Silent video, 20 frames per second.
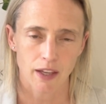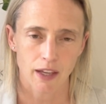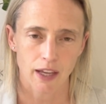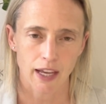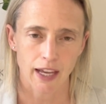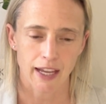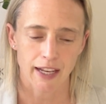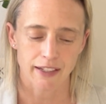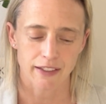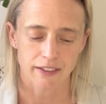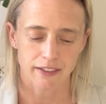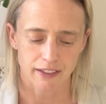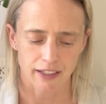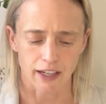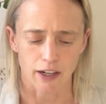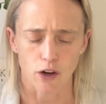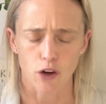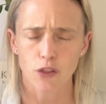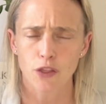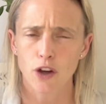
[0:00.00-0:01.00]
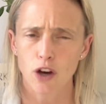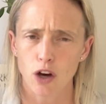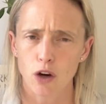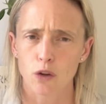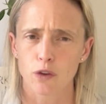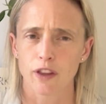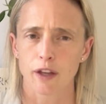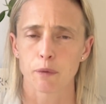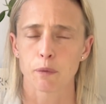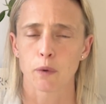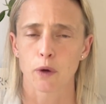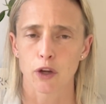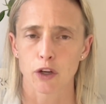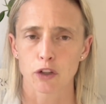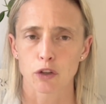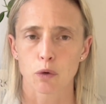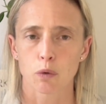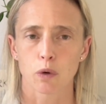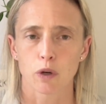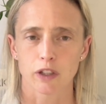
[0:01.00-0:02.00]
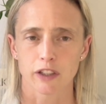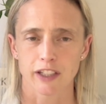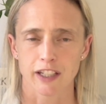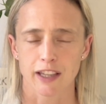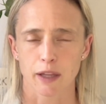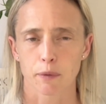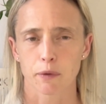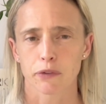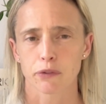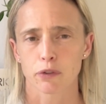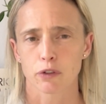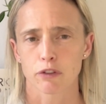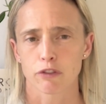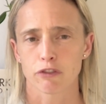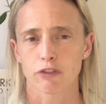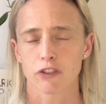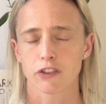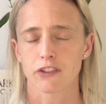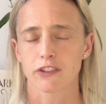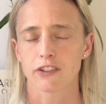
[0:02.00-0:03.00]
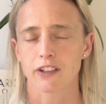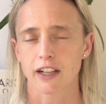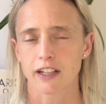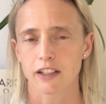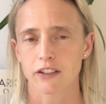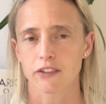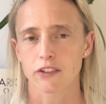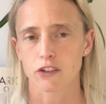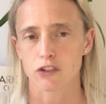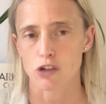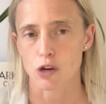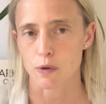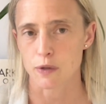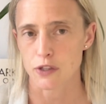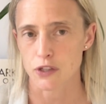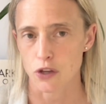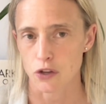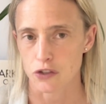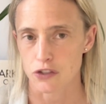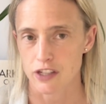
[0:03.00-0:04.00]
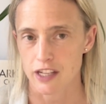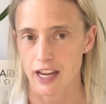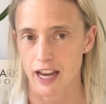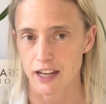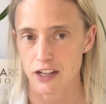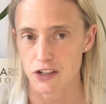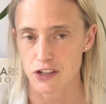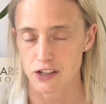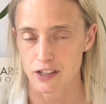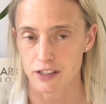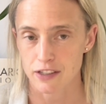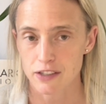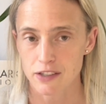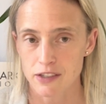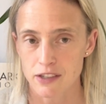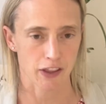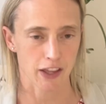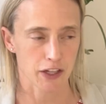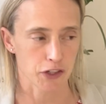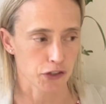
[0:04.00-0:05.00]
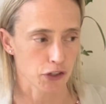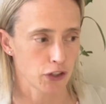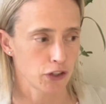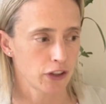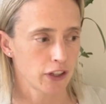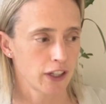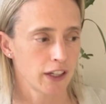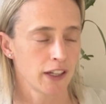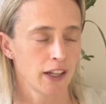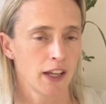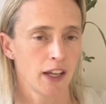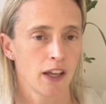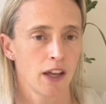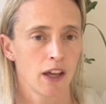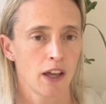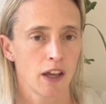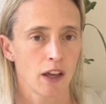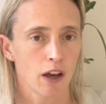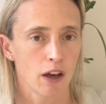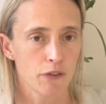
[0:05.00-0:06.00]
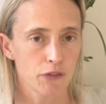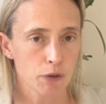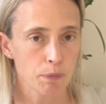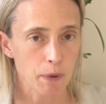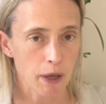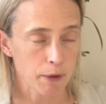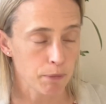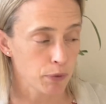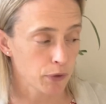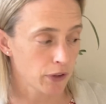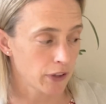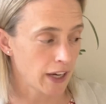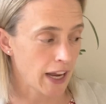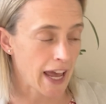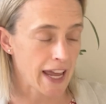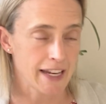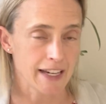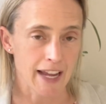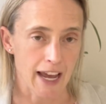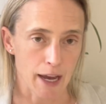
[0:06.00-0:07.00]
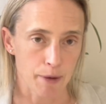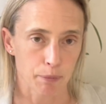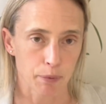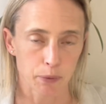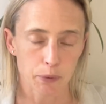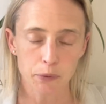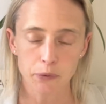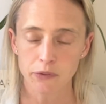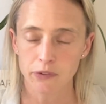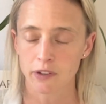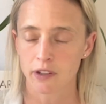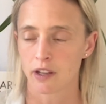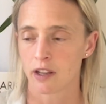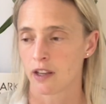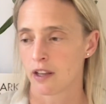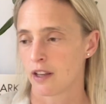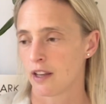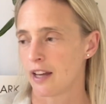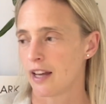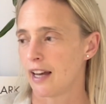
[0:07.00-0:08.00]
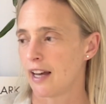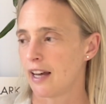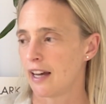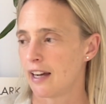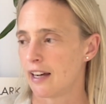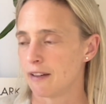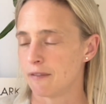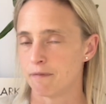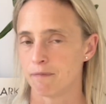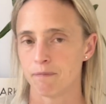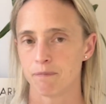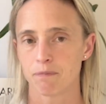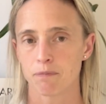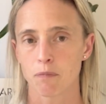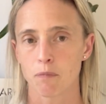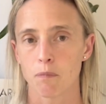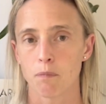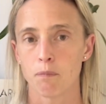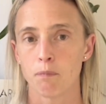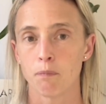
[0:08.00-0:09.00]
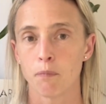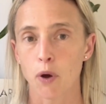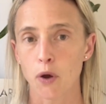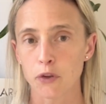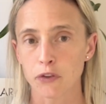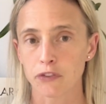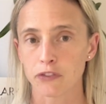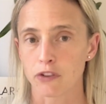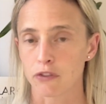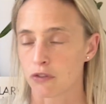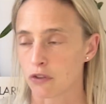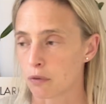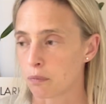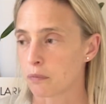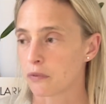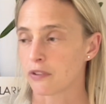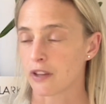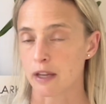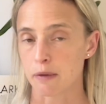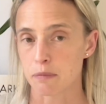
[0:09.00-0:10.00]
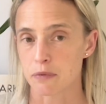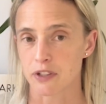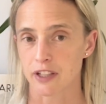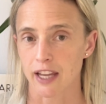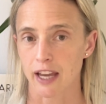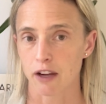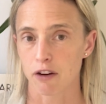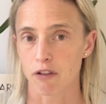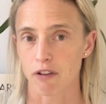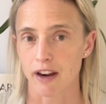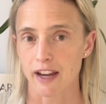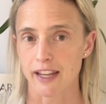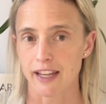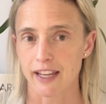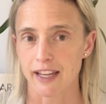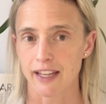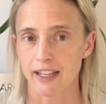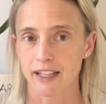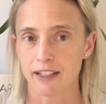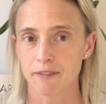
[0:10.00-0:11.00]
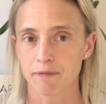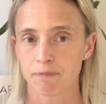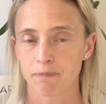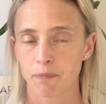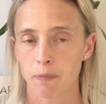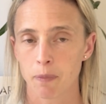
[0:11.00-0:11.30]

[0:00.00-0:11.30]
And yeah, on the whole, they weren't quality. They were sort of studies that show associations. They showed that of the people that ate apples, most of them seemed to get grey hair.